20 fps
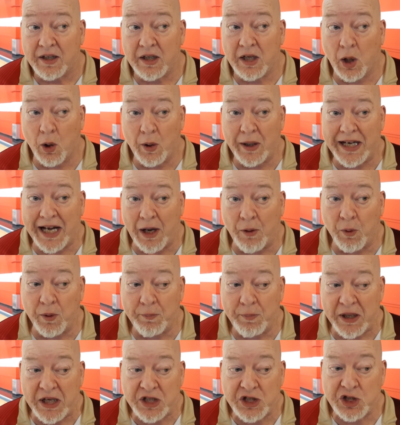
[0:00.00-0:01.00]
knowing that we
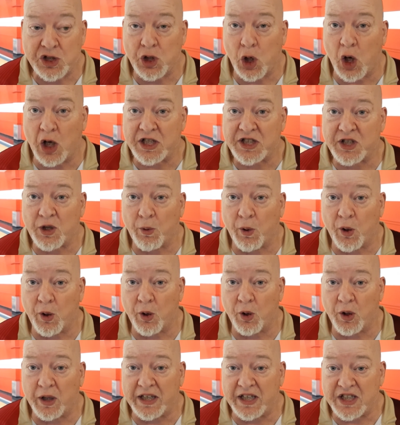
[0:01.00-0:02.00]
beat Shaw so
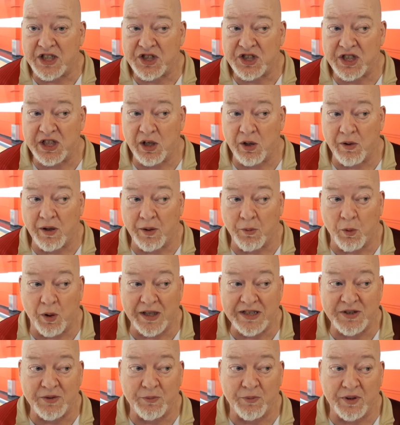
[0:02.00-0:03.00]
early this year and it
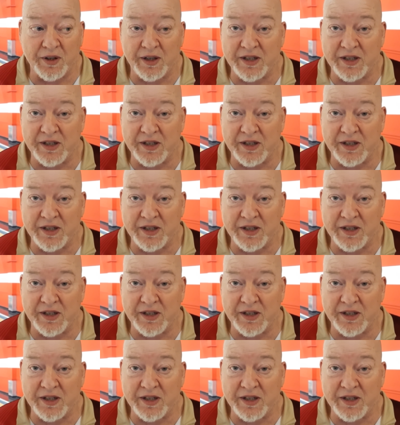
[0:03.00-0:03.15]
wasn't